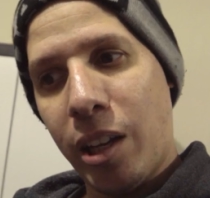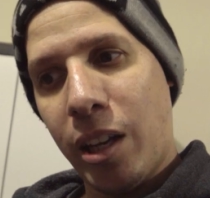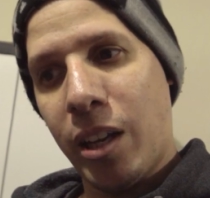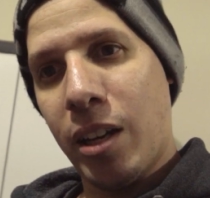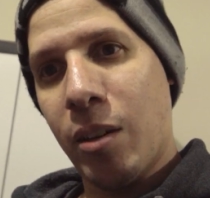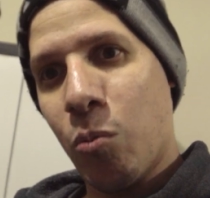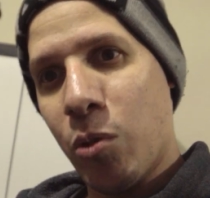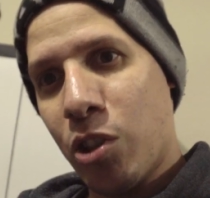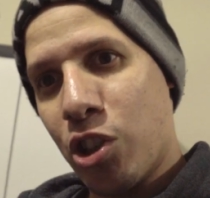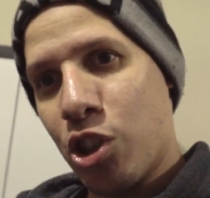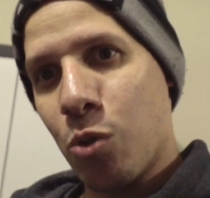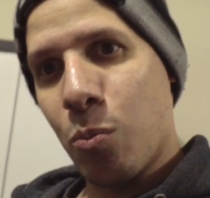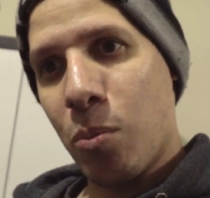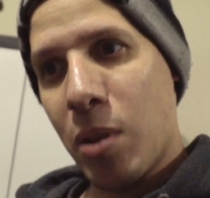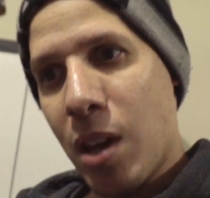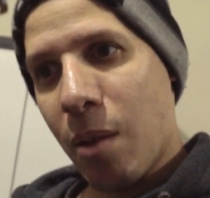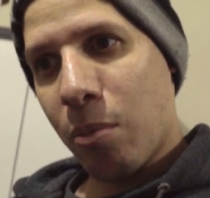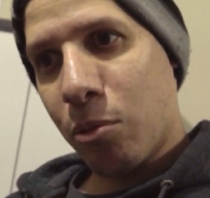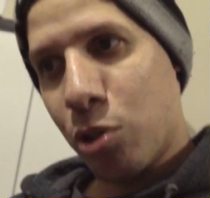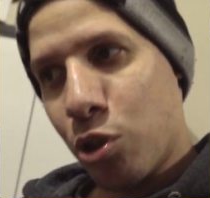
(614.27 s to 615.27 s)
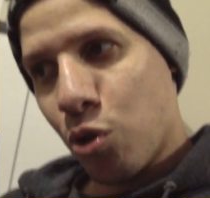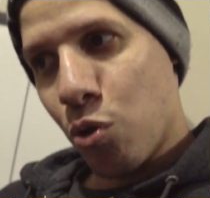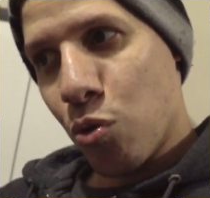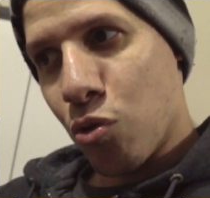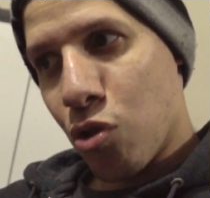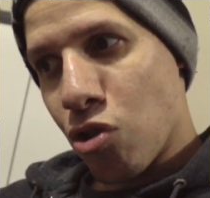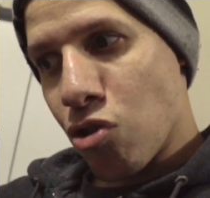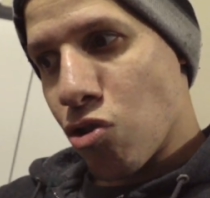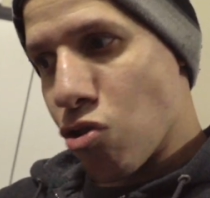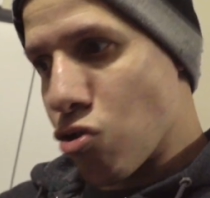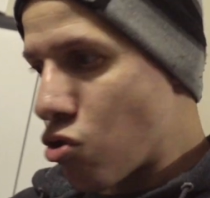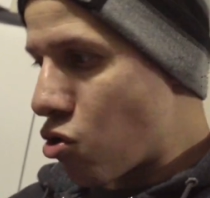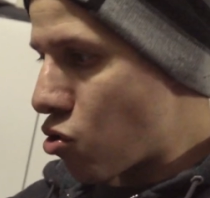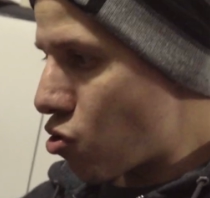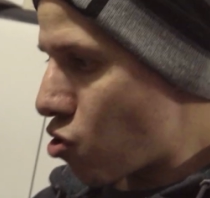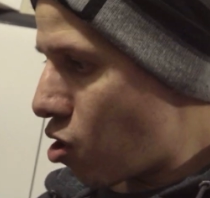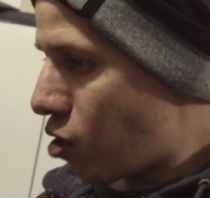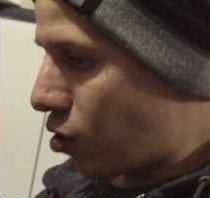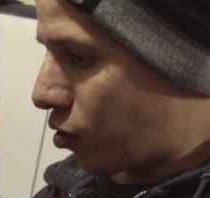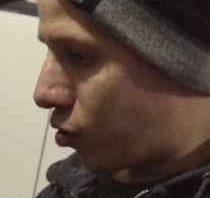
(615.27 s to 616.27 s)
And we should be able to
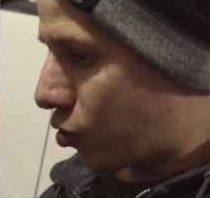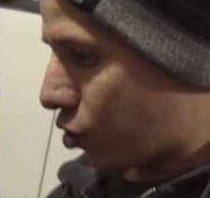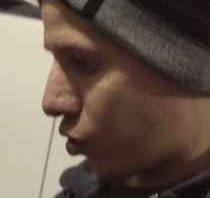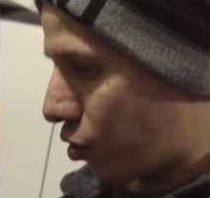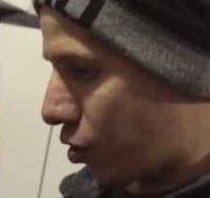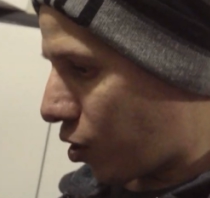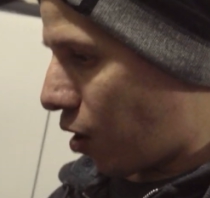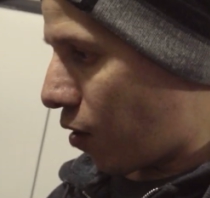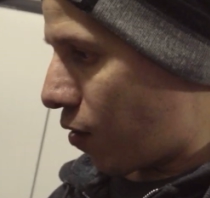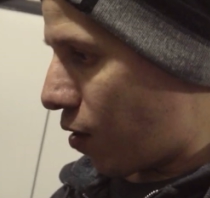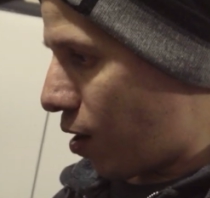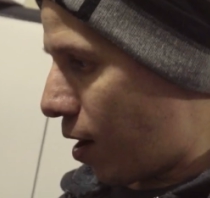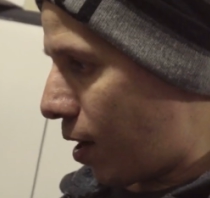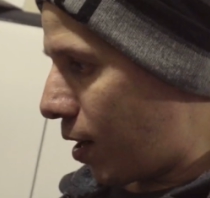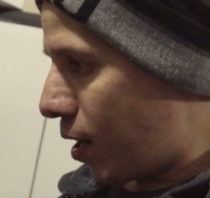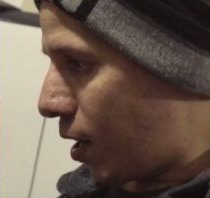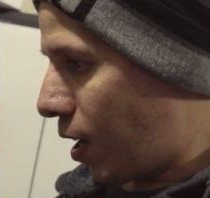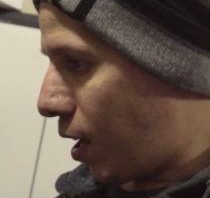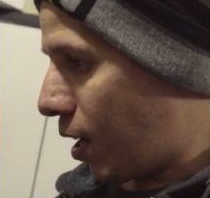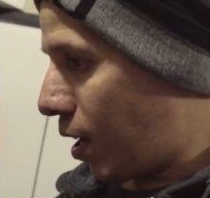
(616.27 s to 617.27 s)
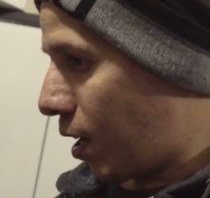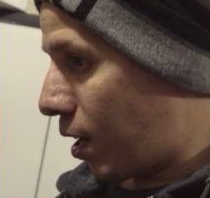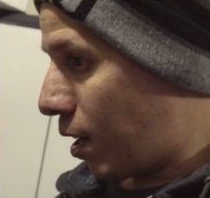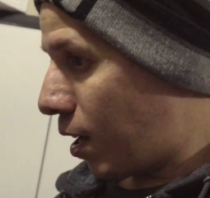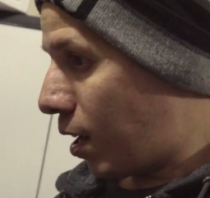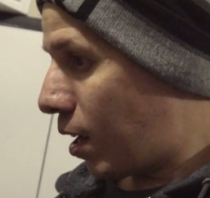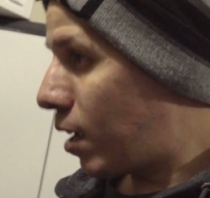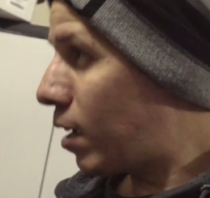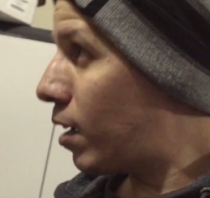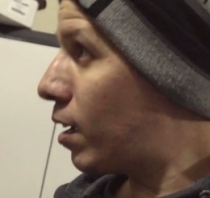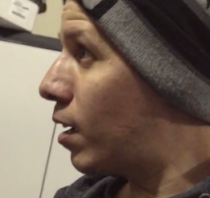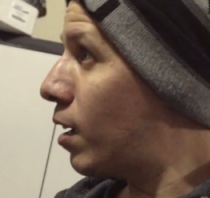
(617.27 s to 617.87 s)
turn the car on and